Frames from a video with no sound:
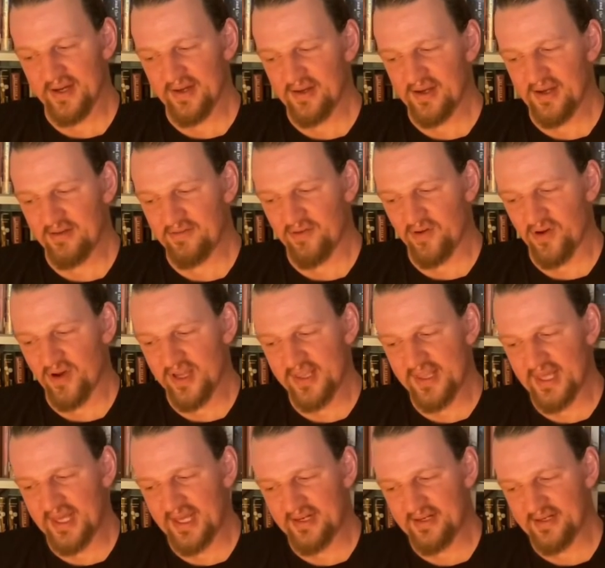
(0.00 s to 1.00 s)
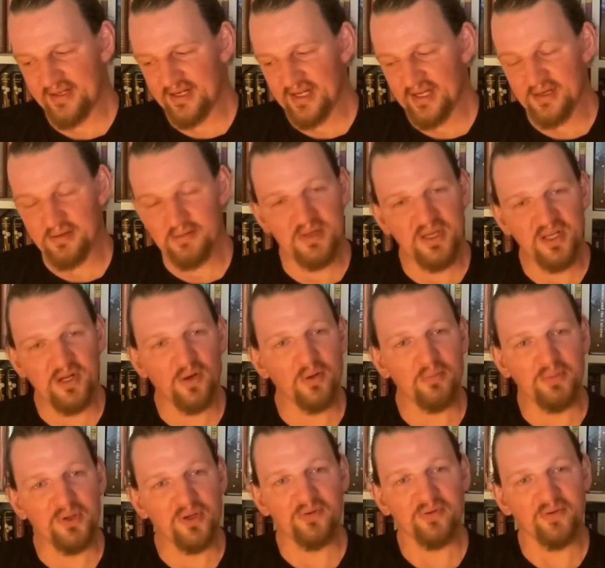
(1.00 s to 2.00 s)
I find that a
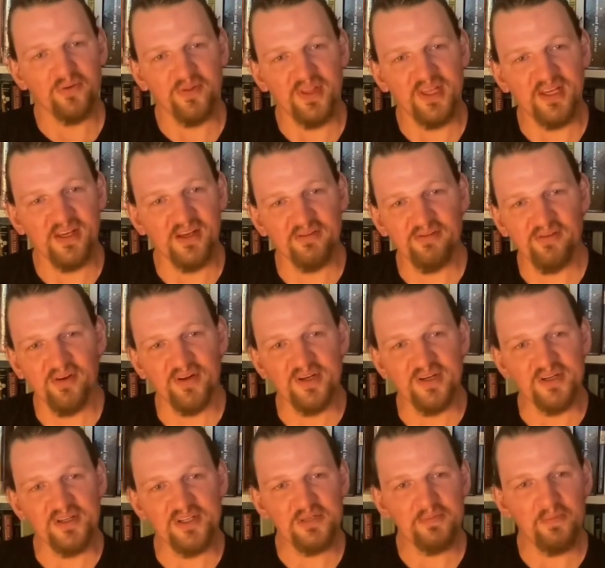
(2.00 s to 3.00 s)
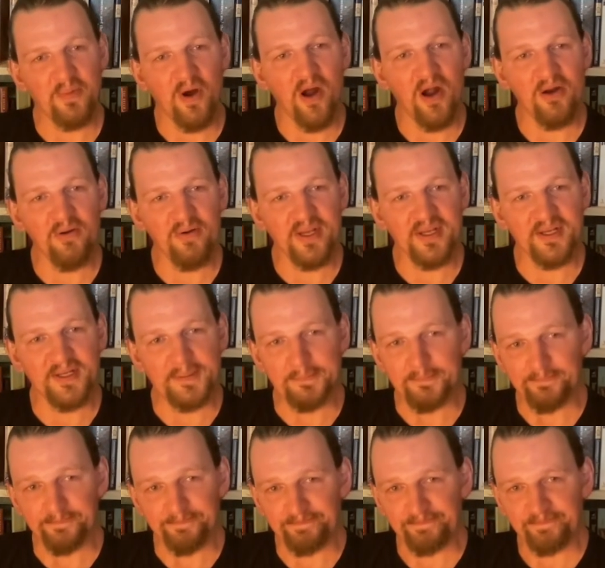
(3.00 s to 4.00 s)
beautiful thing. I find it inspiring
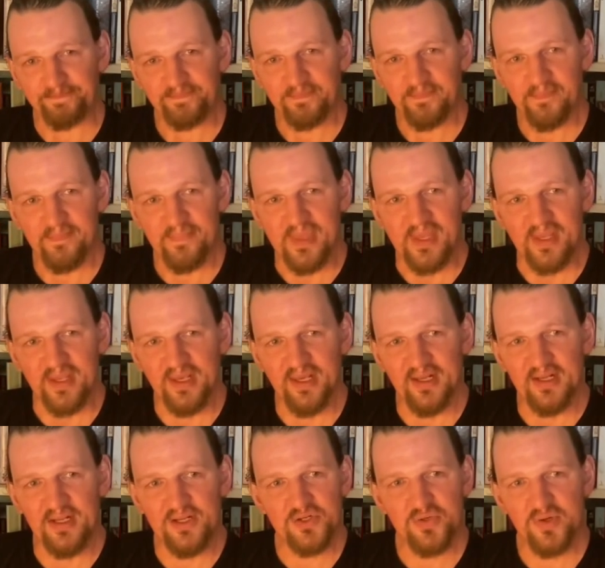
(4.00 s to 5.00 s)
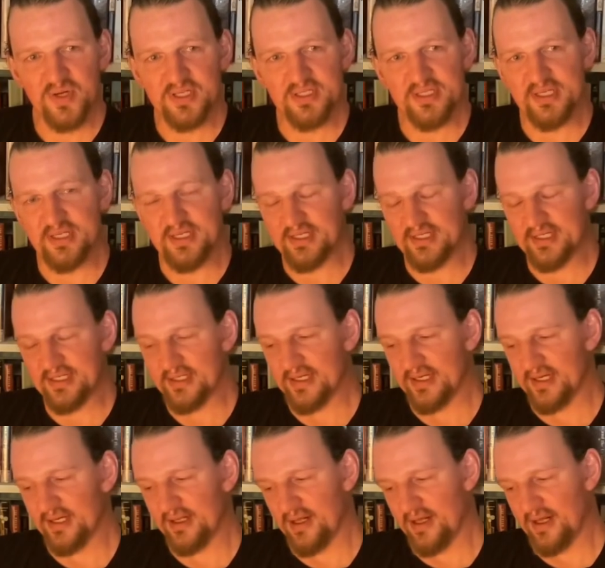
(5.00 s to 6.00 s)
and interesting, and
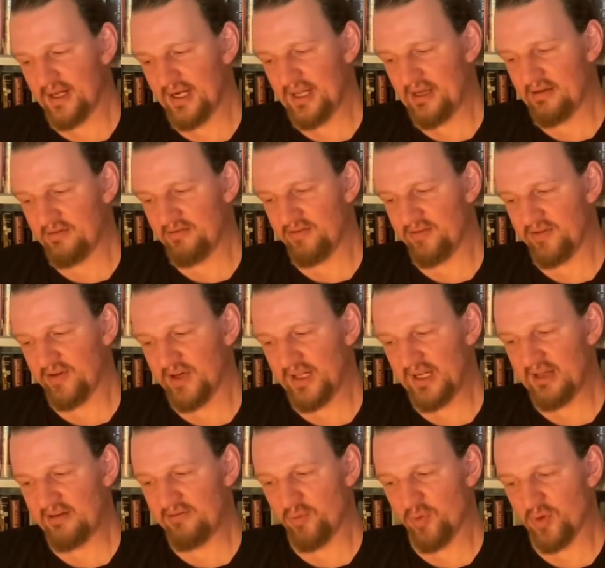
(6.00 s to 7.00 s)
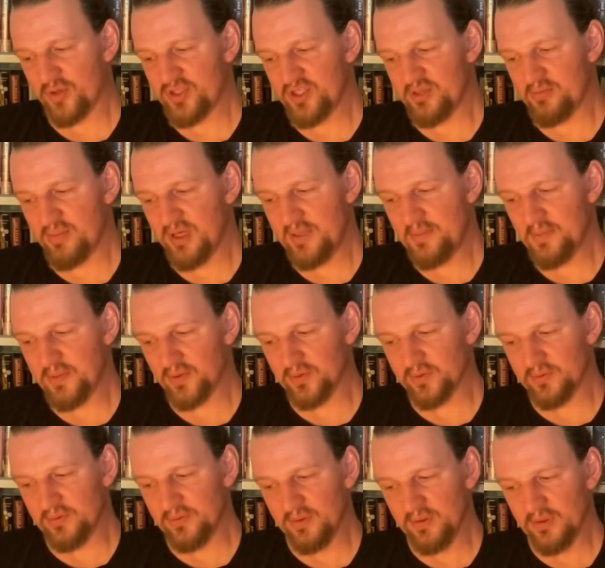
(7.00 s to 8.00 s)
I love watching
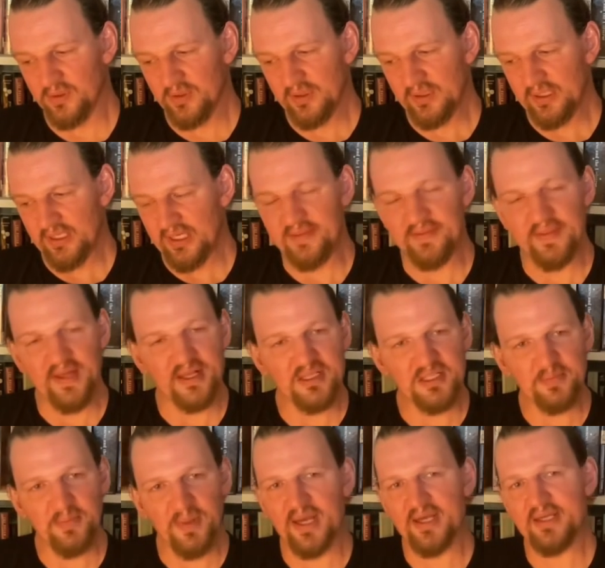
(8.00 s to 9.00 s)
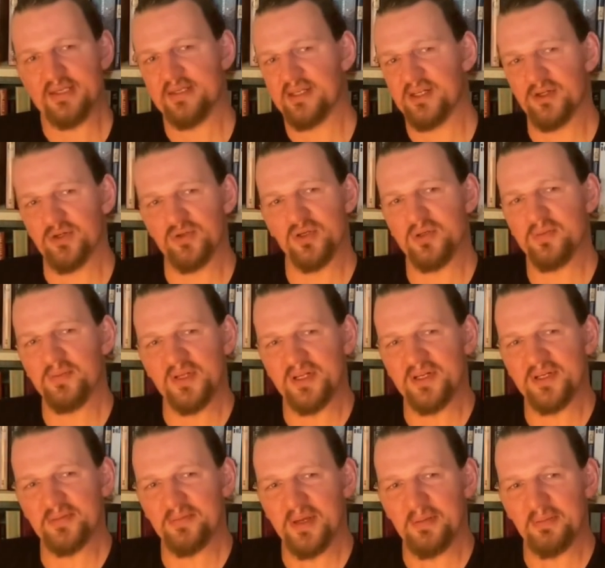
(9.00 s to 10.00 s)
people in that space and
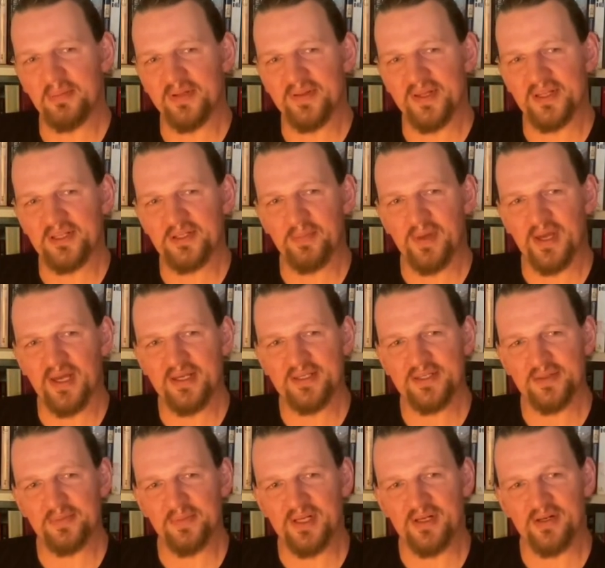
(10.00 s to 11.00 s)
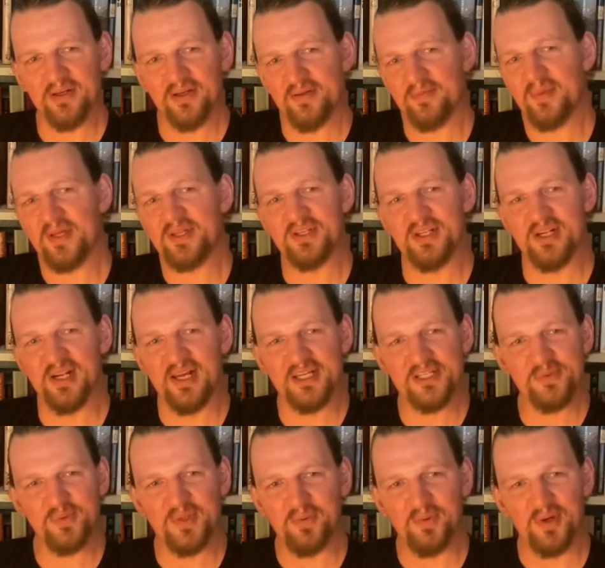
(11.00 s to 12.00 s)
contributing to people in that space. I mean, I mentioned
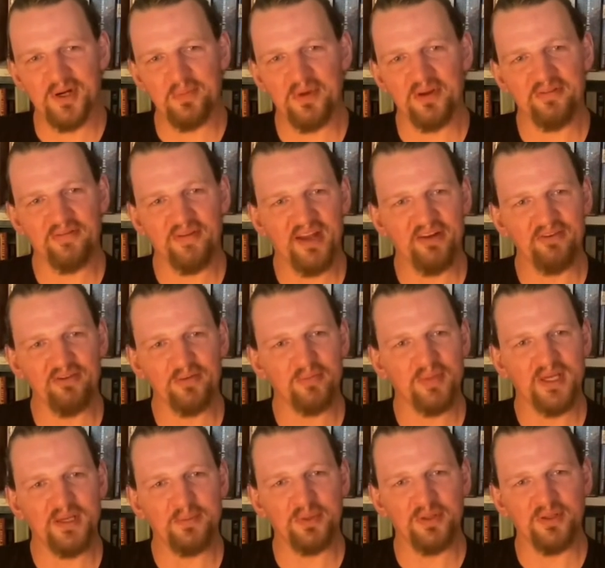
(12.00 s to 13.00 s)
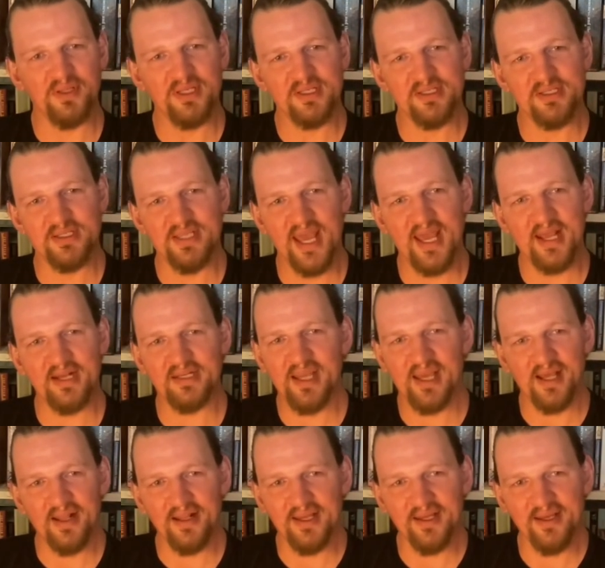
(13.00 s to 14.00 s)
last week one of my favorite people is Dan
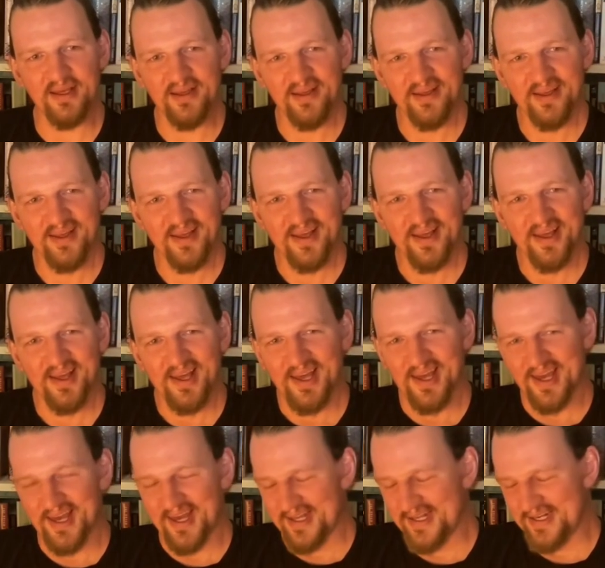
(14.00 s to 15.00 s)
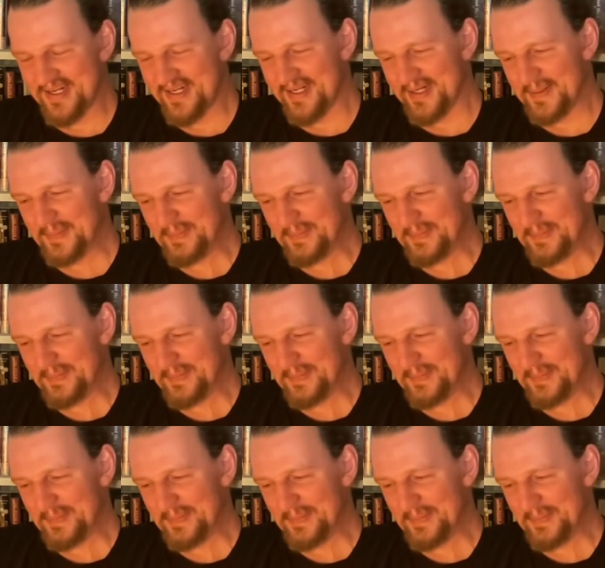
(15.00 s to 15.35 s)
Kelly, and